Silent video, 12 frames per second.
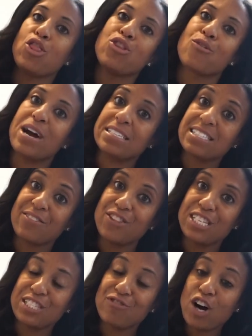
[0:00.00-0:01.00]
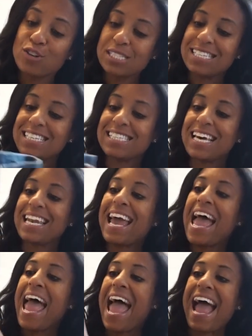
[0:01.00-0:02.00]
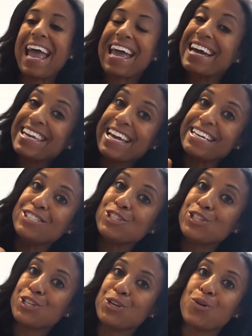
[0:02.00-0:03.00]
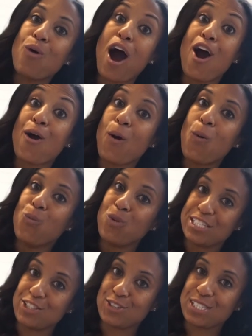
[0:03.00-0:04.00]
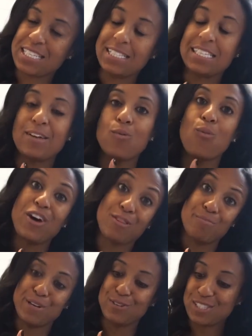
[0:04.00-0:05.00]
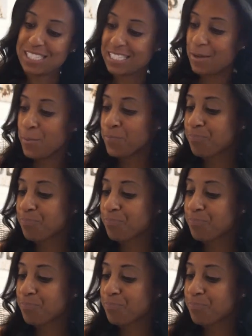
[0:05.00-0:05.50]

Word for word: the rest of this fall season and into our winter season with boots.